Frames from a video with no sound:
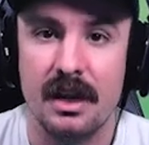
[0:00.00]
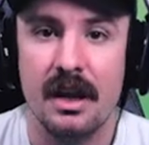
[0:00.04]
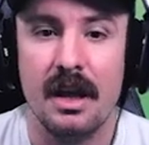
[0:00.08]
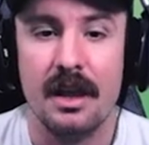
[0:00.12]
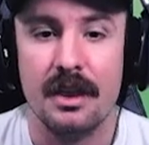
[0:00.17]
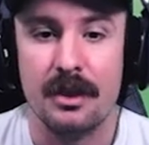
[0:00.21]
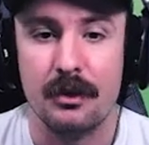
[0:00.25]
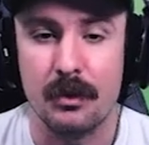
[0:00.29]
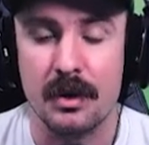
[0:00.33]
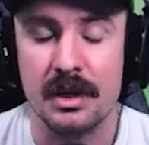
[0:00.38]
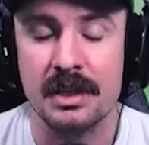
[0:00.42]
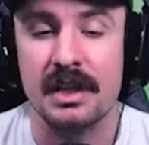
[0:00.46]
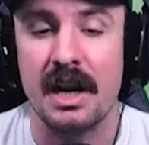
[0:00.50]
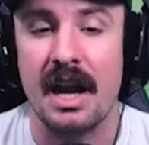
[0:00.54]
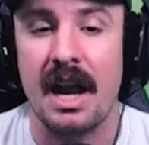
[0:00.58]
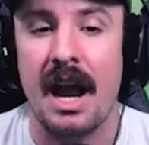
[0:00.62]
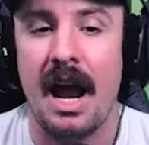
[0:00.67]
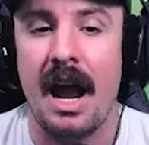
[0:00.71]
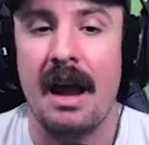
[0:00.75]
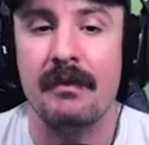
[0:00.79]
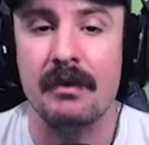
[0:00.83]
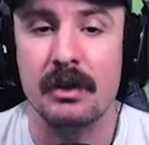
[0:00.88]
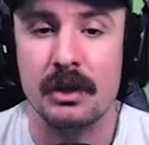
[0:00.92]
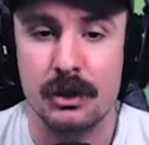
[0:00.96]
The reason I
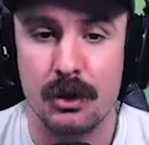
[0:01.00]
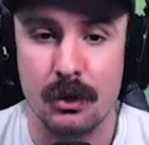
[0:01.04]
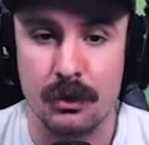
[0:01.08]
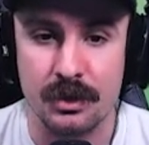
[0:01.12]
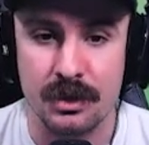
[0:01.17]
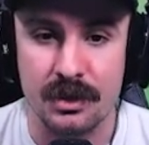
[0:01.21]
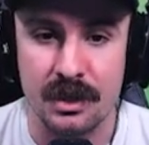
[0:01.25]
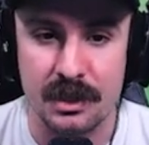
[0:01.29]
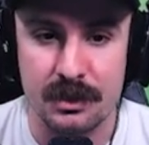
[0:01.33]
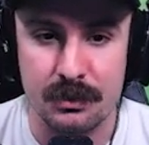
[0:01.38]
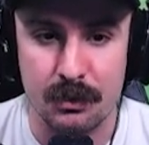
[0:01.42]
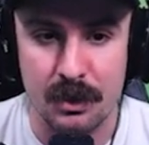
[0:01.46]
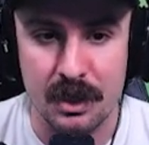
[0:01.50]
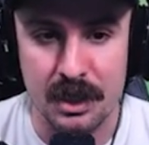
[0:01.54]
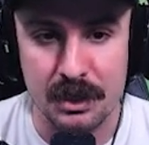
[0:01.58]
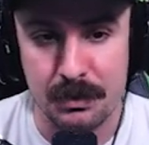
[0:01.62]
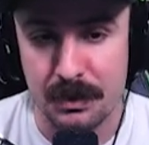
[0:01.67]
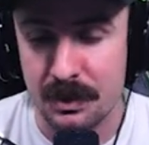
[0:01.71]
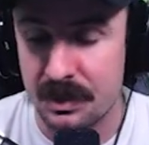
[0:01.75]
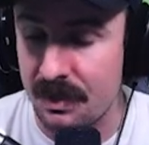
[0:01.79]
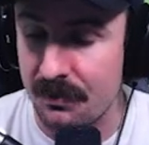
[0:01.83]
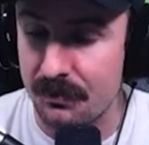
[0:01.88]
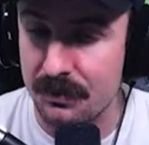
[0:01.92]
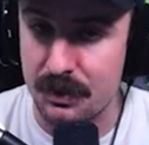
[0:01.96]
haven't chosen this one is
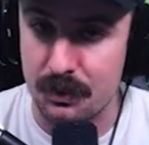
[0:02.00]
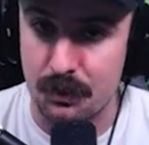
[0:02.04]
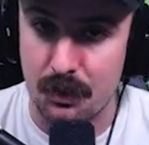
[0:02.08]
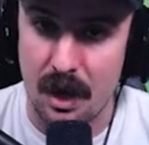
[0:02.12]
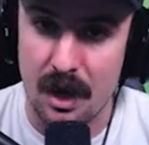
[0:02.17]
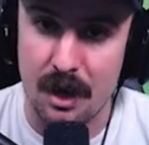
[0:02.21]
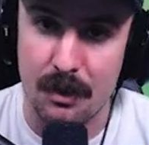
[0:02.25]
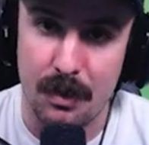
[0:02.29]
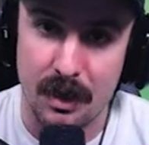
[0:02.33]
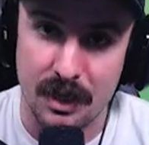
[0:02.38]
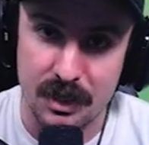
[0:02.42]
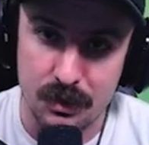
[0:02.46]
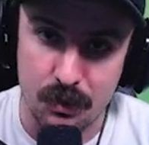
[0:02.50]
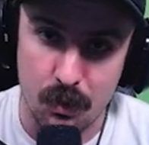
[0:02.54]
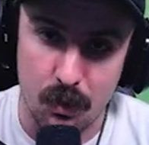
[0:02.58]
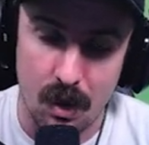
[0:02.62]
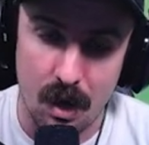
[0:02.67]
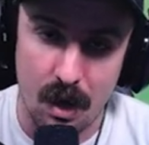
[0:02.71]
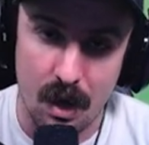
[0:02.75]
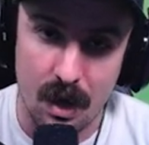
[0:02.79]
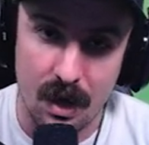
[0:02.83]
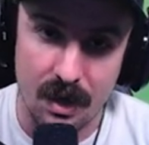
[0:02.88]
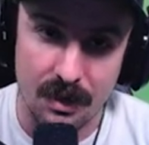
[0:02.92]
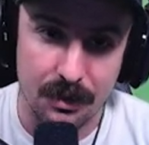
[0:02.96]
because I'm surrounded by
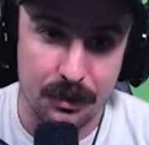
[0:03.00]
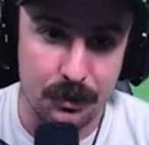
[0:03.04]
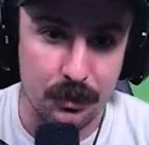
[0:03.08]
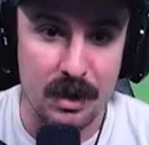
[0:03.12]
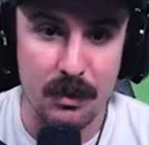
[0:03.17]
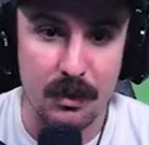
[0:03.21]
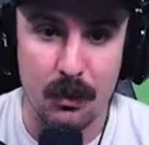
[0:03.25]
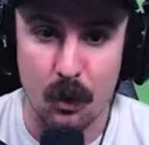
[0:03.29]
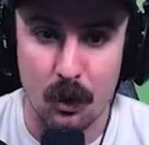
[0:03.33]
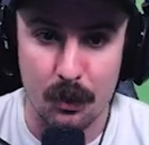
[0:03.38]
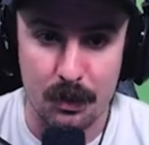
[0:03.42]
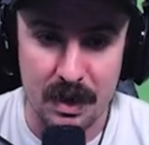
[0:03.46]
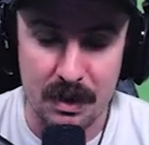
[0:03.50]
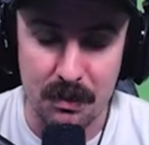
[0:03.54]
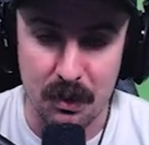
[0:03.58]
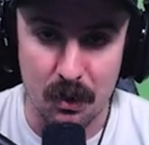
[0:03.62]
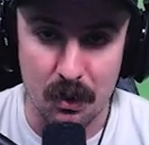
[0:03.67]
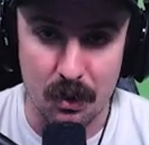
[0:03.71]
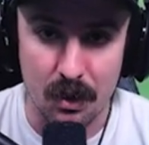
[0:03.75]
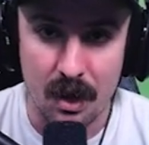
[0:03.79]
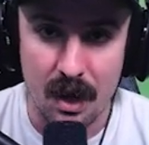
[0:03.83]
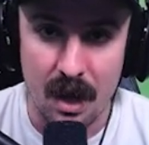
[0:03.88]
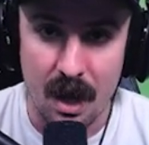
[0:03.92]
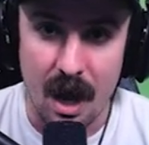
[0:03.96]
3 or more
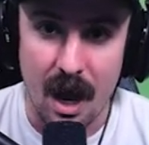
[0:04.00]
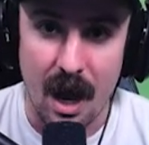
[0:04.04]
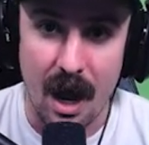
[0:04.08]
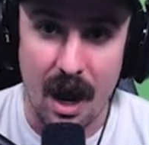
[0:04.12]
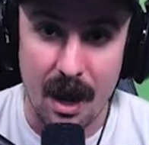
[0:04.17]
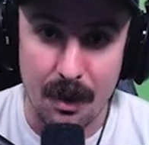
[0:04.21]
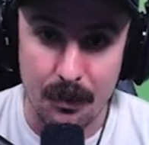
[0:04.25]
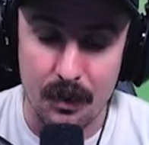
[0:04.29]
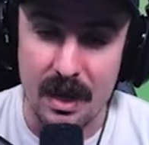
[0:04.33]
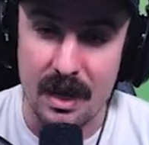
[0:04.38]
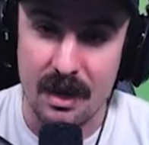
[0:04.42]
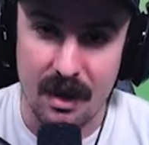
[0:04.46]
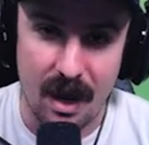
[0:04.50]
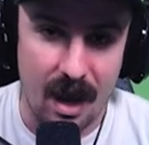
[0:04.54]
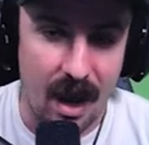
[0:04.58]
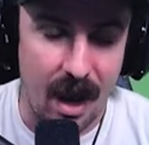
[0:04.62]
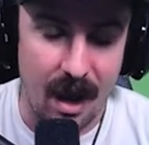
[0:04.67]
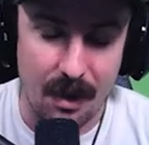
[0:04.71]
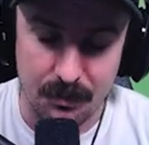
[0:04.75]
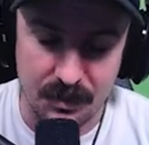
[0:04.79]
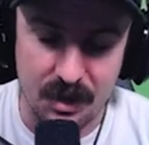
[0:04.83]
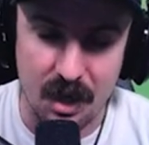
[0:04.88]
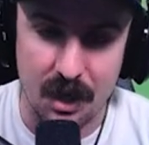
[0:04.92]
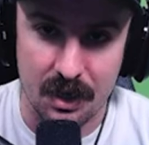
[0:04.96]
people. I'm
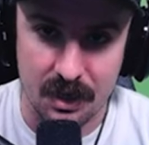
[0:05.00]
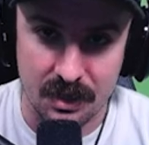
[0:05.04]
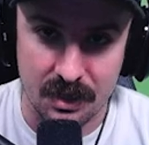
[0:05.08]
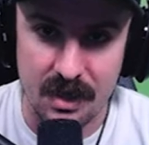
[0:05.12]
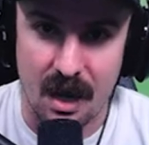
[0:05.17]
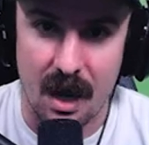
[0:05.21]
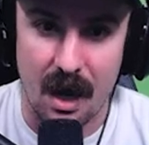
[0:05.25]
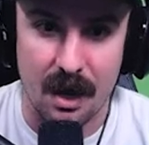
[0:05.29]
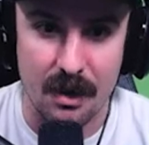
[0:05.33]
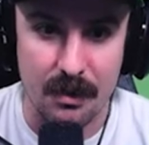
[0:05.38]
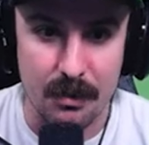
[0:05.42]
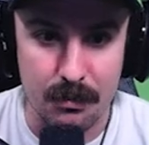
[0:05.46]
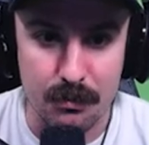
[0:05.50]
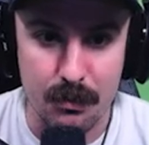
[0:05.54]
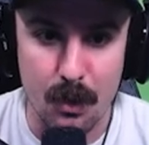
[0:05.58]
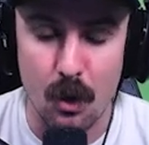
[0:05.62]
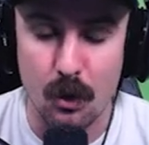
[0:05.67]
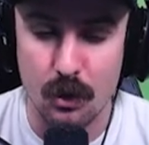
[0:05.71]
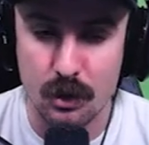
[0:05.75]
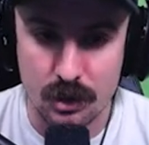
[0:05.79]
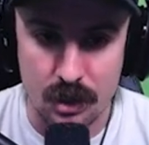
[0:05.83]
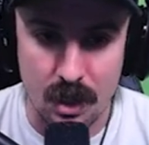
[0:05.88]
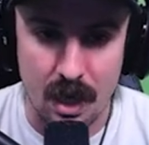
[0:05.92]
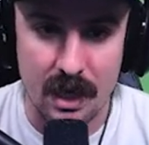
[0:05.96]
gonna die.
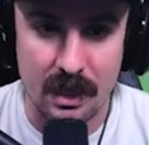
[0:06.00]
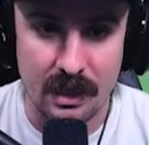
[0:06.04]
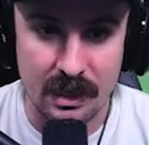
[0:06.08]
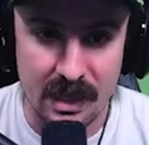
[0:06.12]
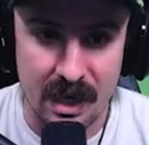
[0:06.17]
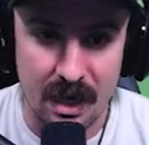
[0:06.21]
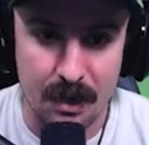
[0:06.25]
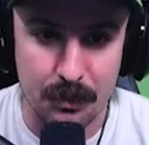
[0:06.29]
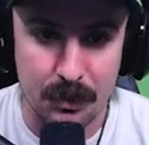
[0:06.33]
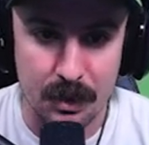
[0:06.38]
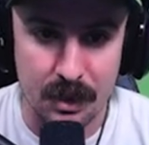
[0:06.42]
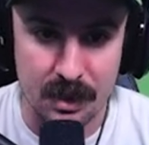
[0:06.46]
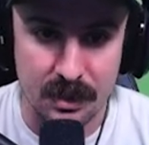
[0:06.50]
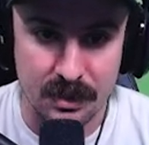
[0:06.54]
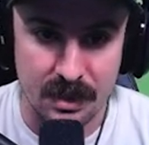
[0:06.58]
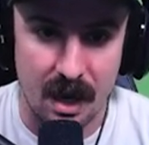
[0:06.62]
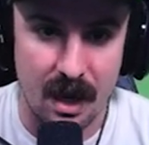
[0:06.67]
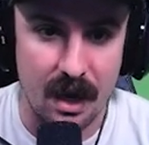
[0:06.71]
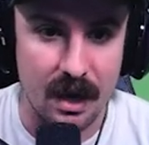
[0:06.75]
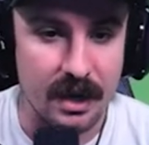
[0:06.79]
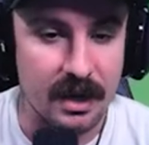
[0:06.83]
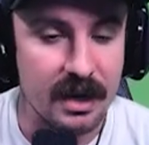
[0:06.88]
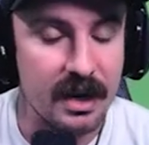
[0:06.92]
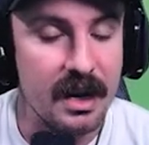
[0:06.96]
Most likely I'm gonna
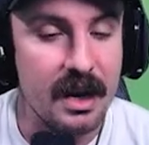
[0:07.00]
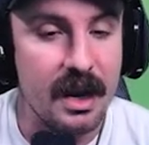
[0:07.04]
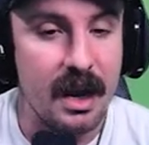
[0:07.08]
die.